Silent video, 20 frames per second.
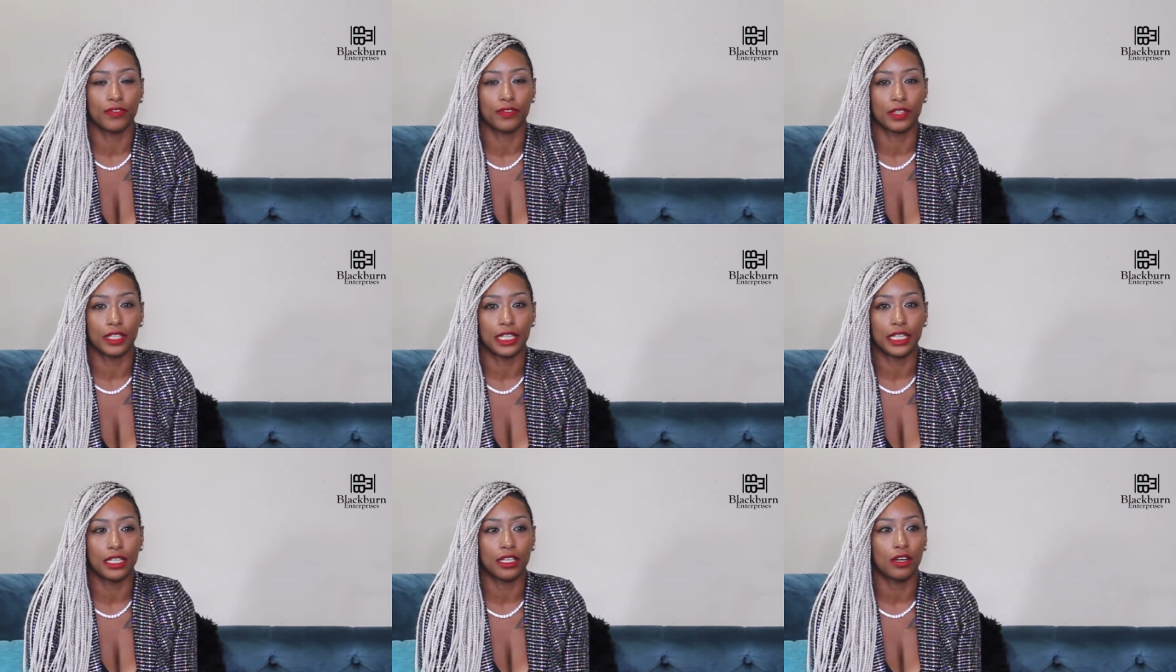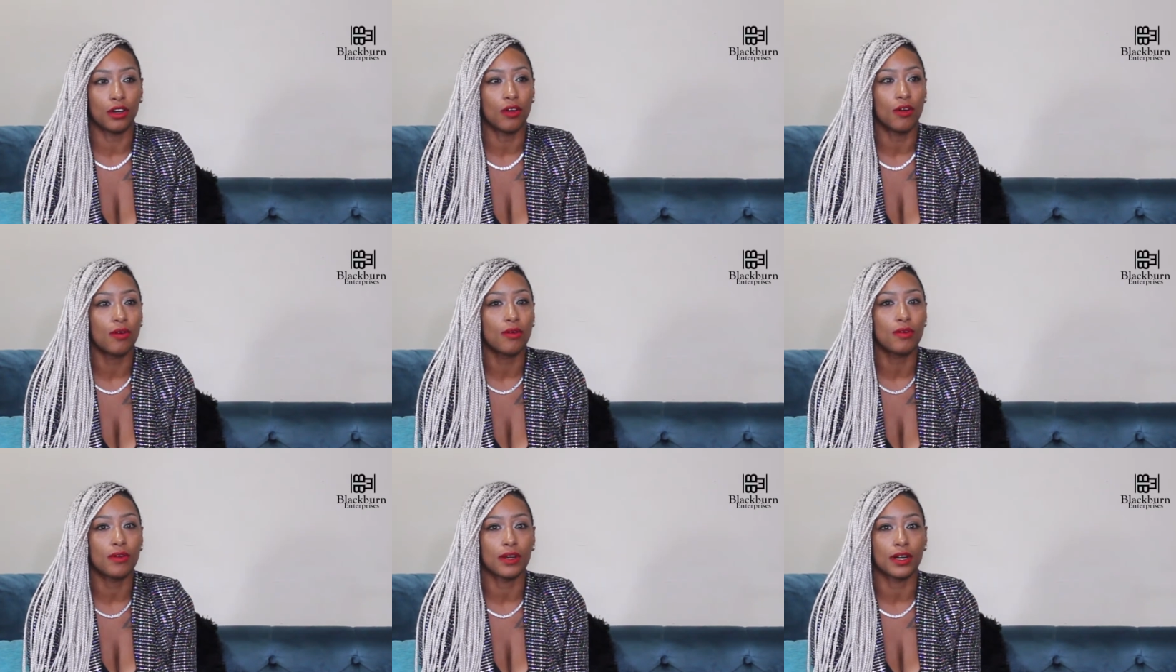Lena
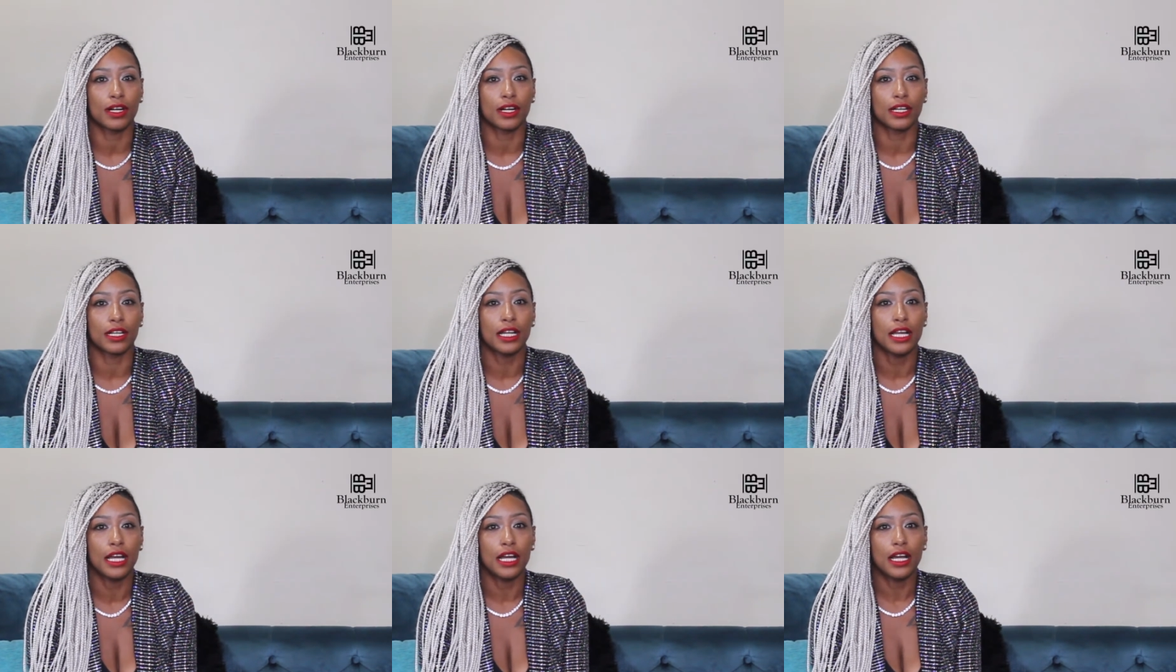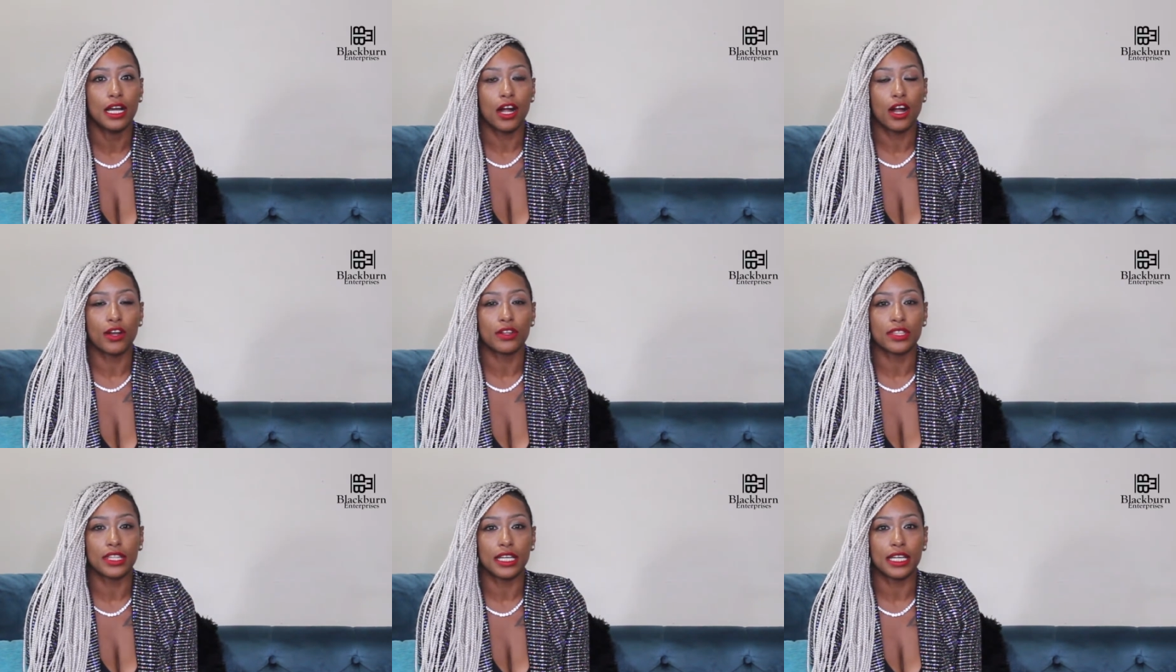Horne,
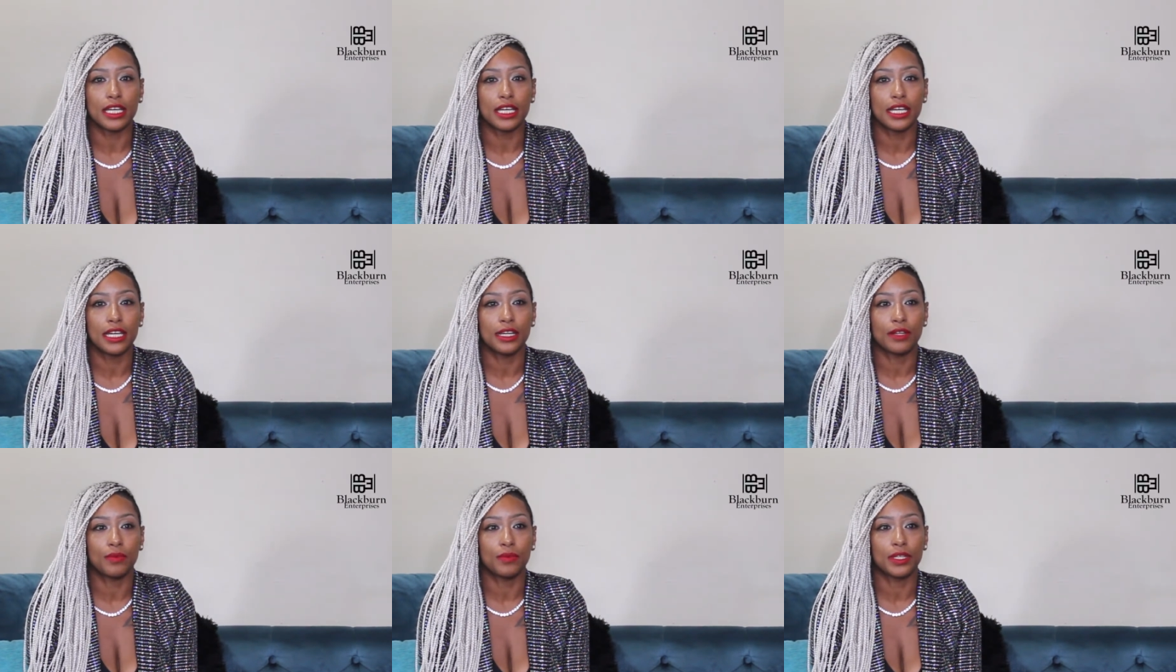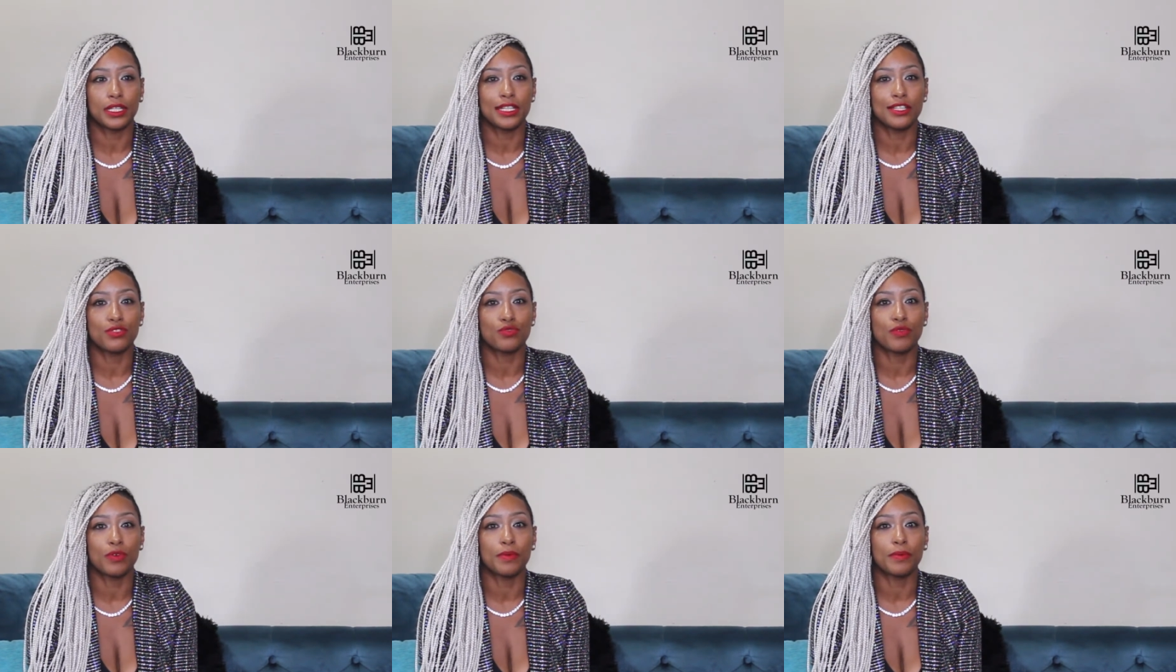Eartha Kitt, when these
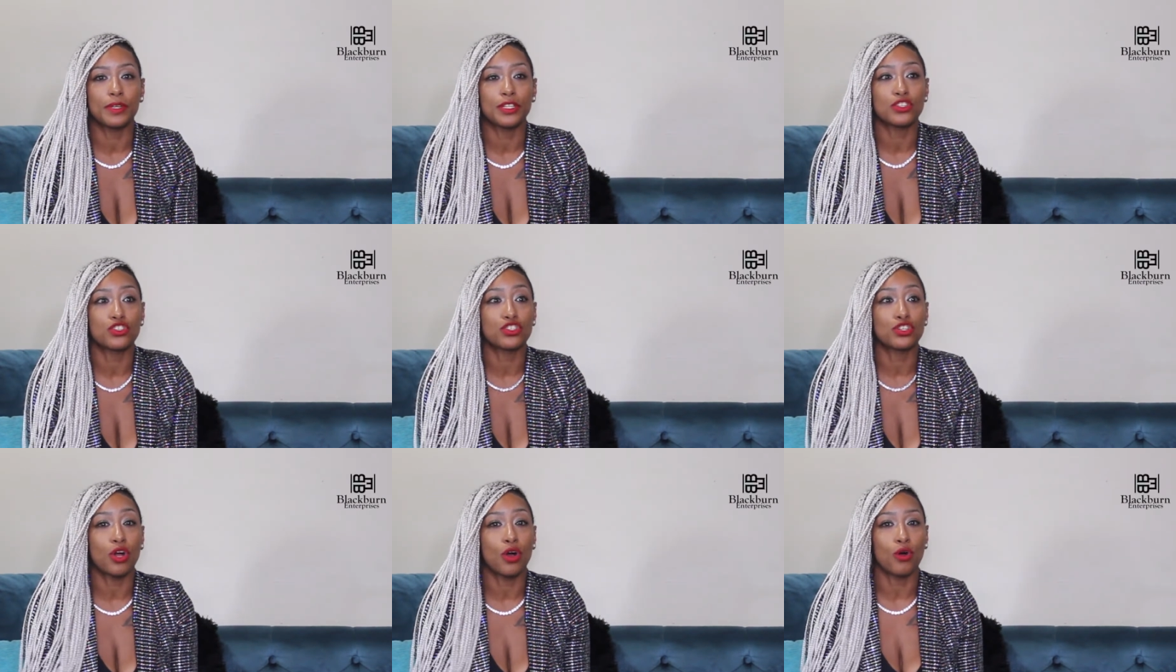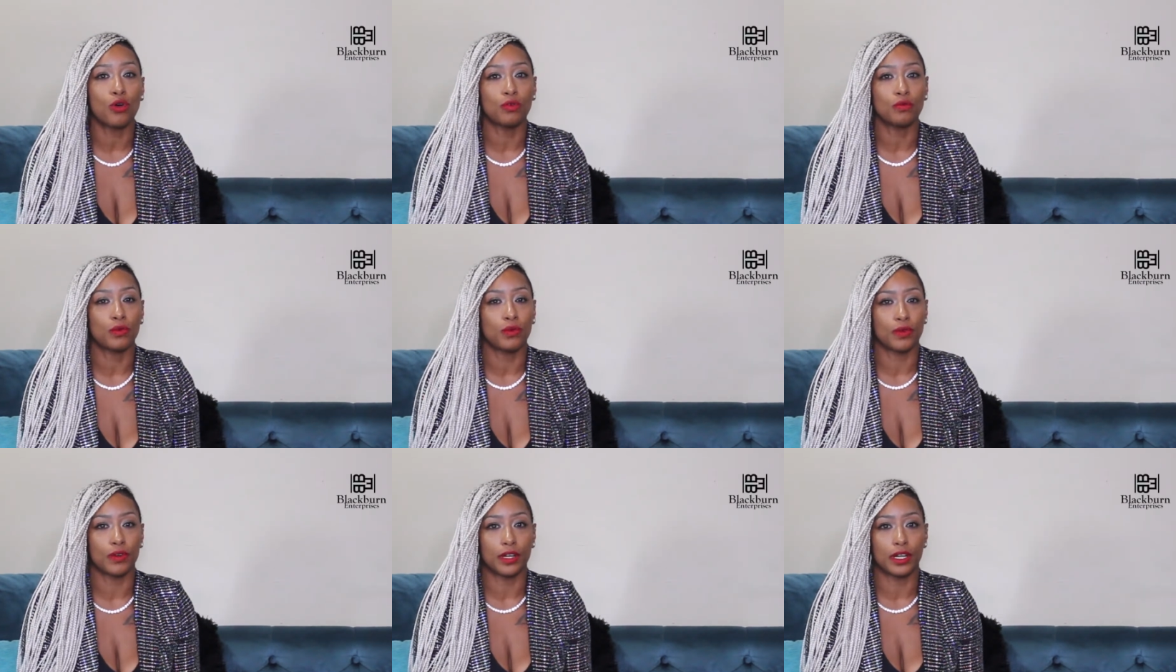women showed
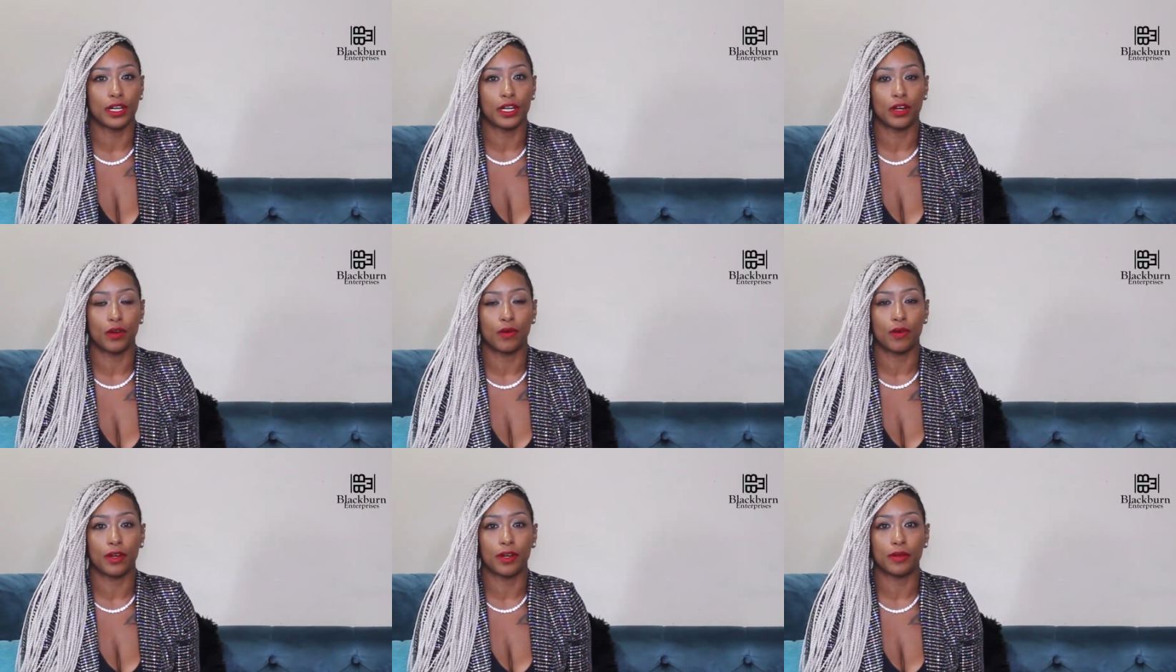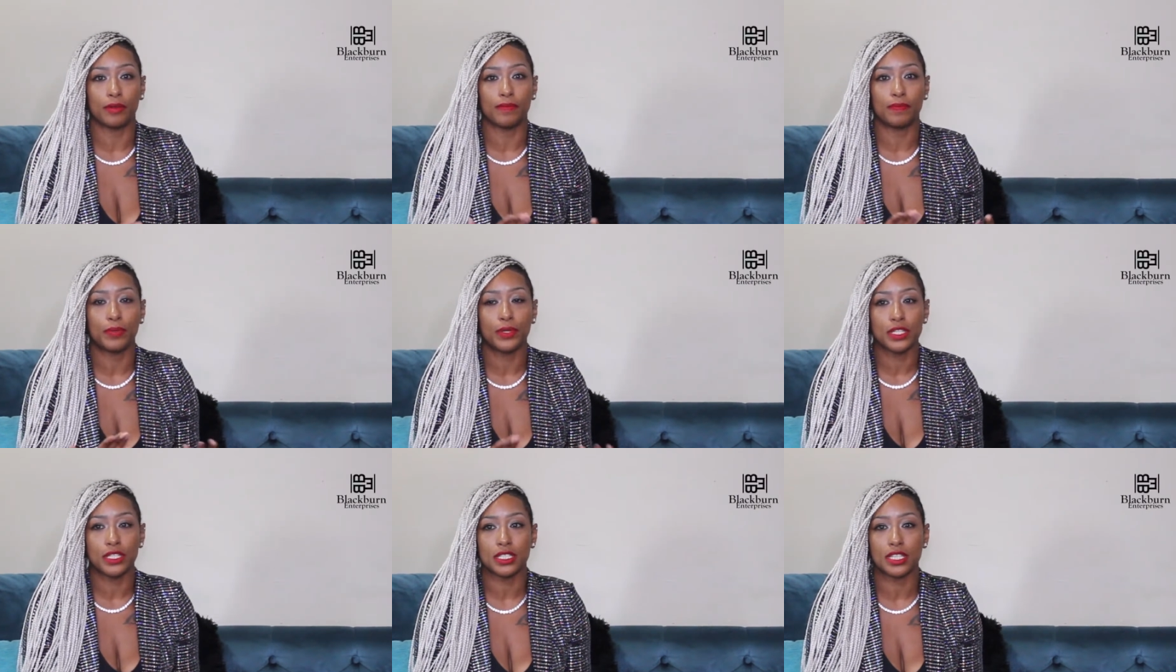more or
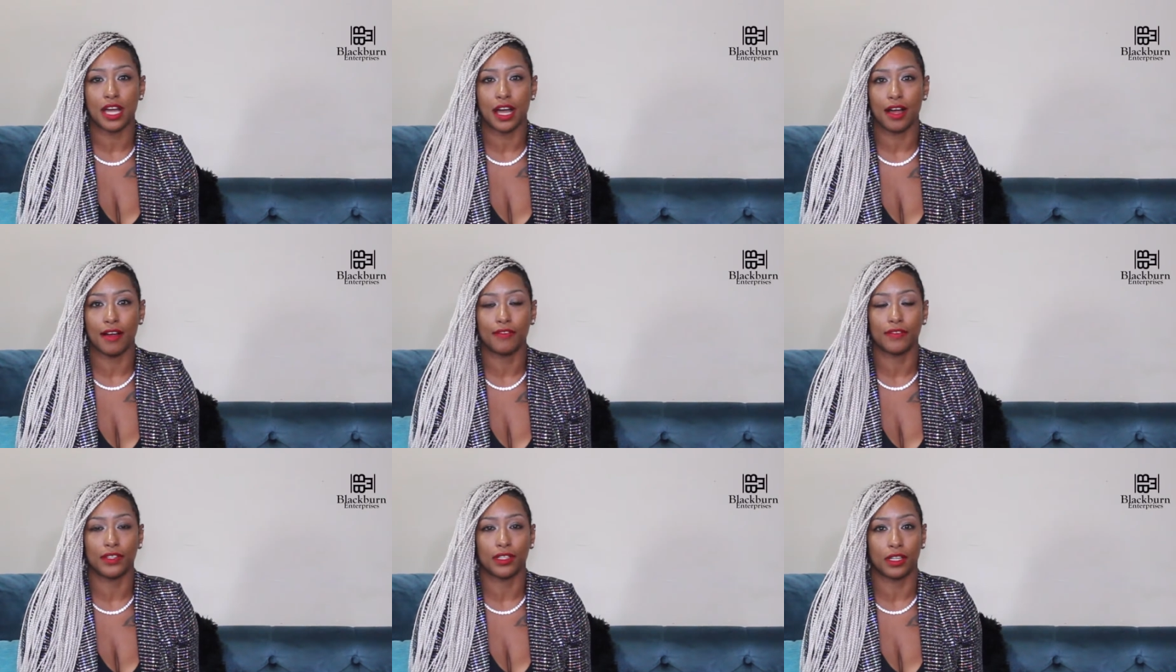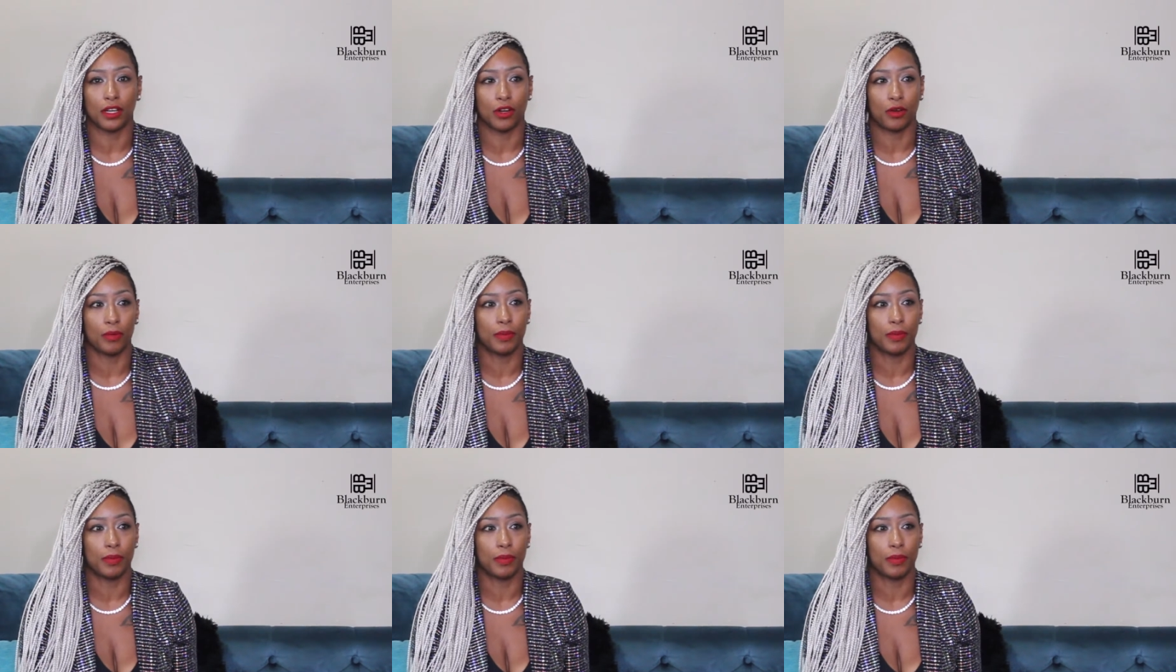pushed the envelope.